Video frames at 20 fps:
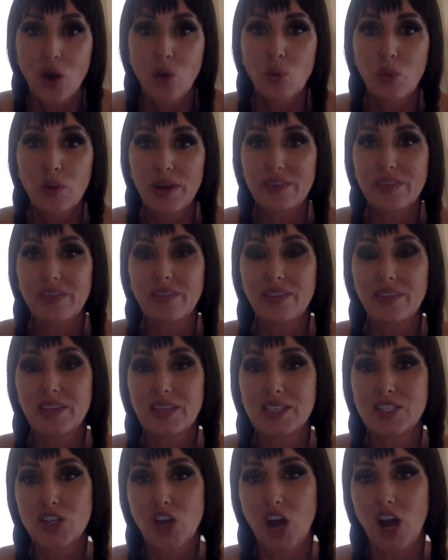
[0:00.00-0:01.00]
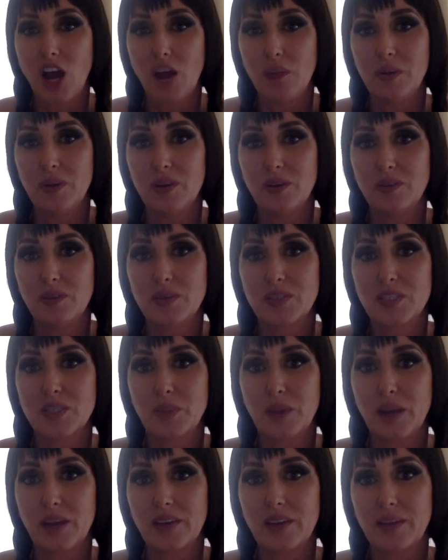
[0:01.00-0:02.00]
with this type of
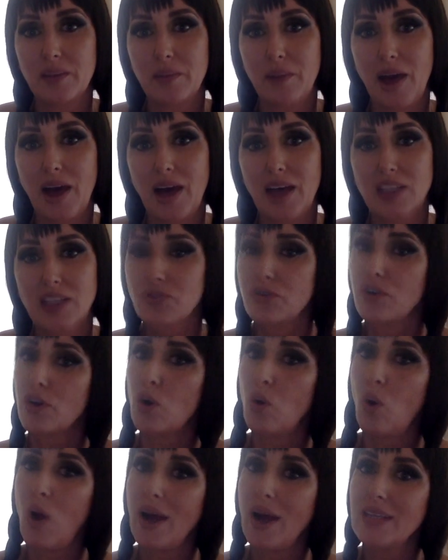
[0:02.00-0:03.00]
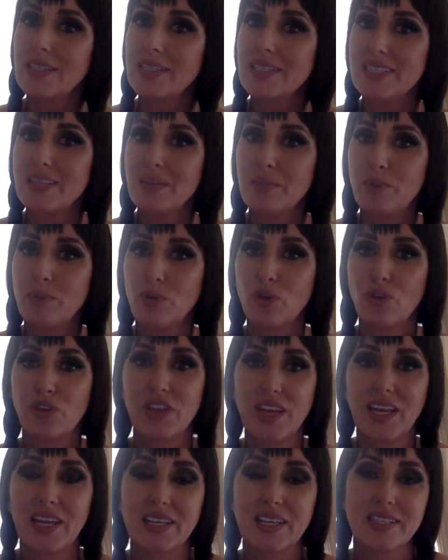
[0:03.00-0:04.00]
spell in the past for quite simple
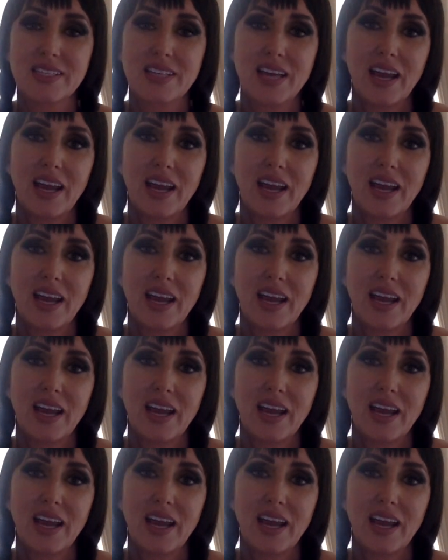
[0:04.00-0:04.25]
things.